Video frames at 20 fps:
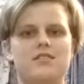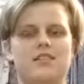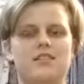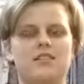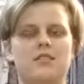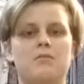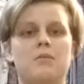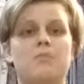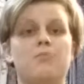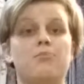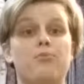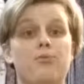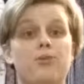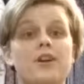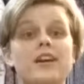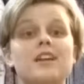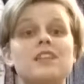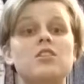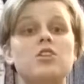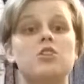in them, and
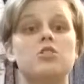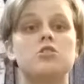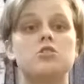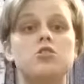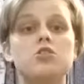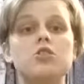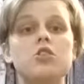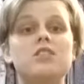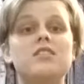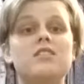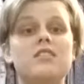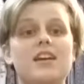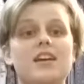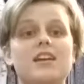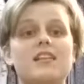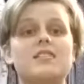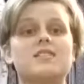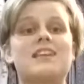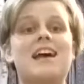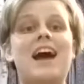bring the good
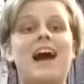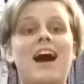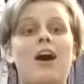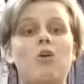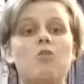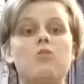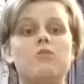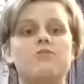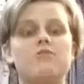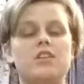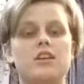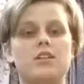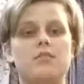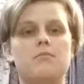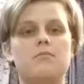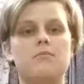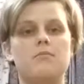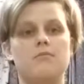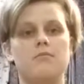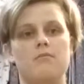things out of
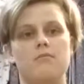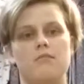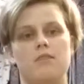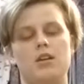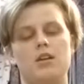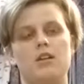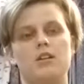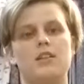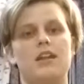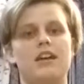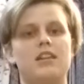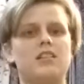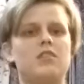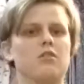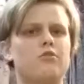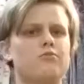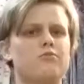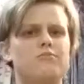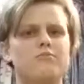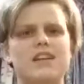them, like
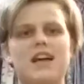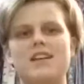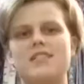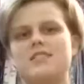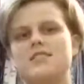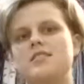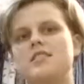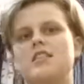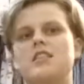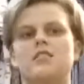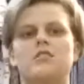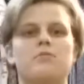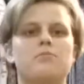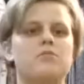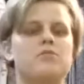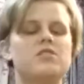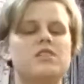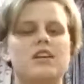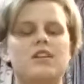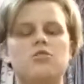their destiny, their
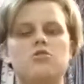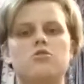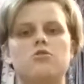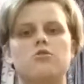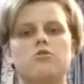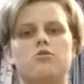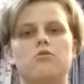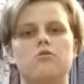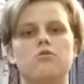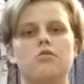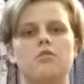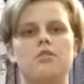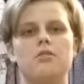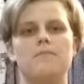potential,